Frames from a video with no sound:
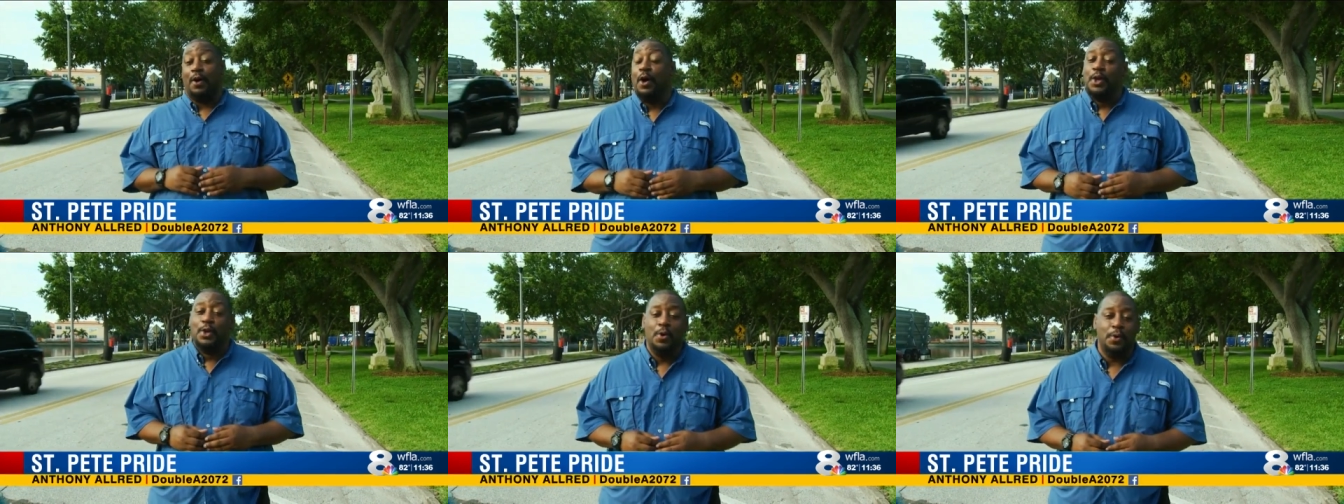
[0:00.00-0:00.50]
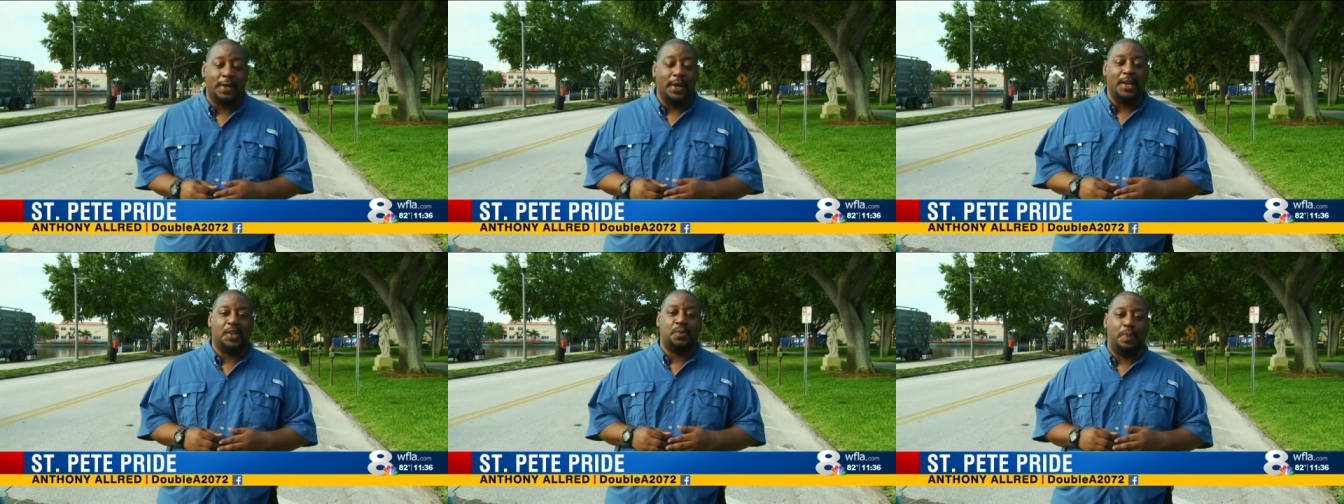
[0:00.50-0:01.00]
well, you
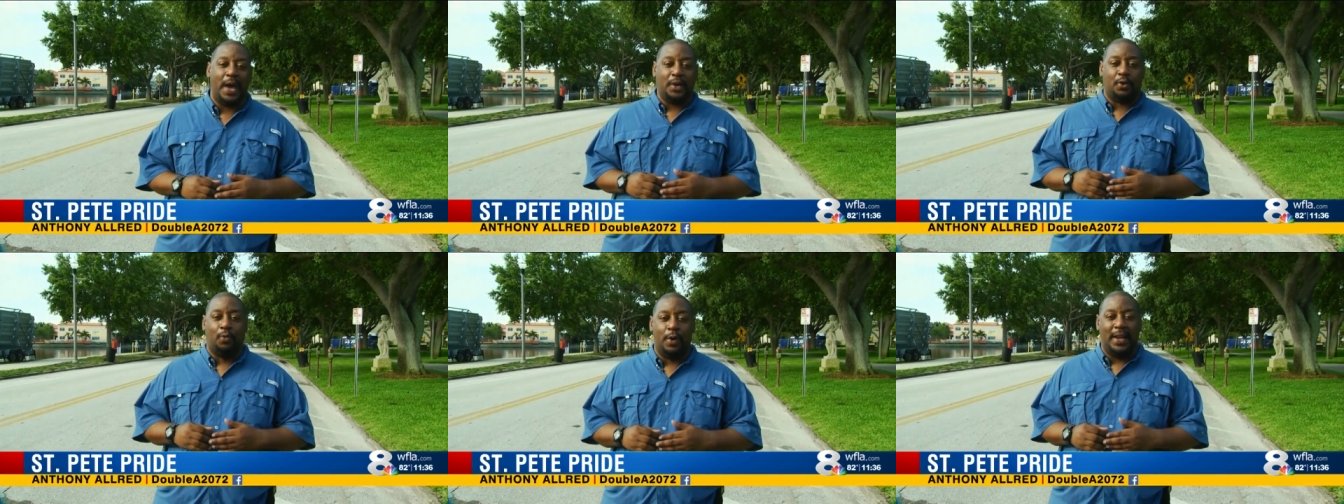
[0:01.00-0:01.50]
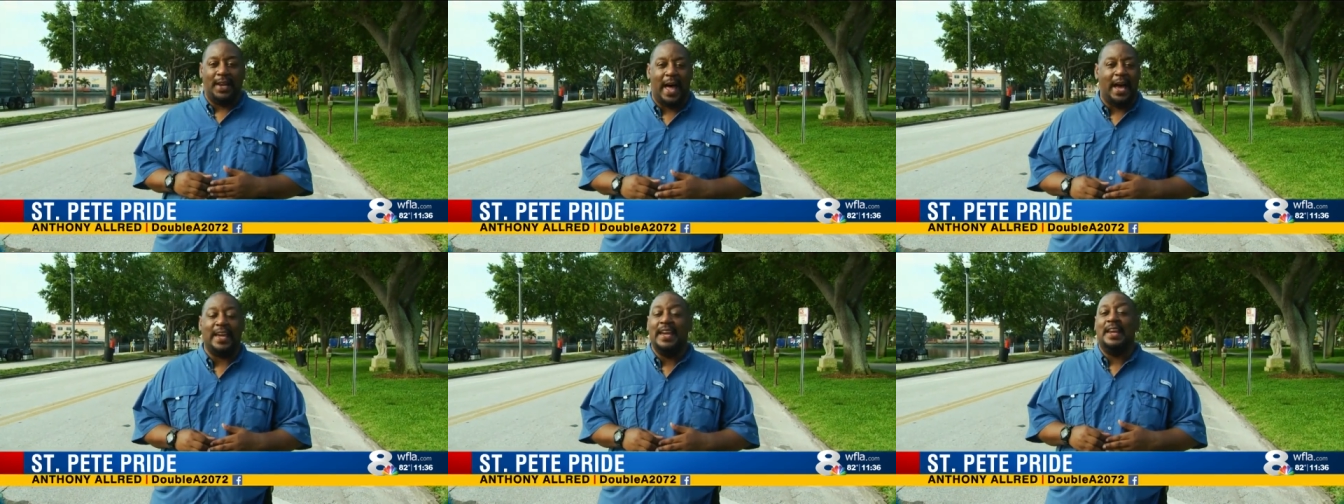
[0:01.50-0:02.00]
can expect gridlock.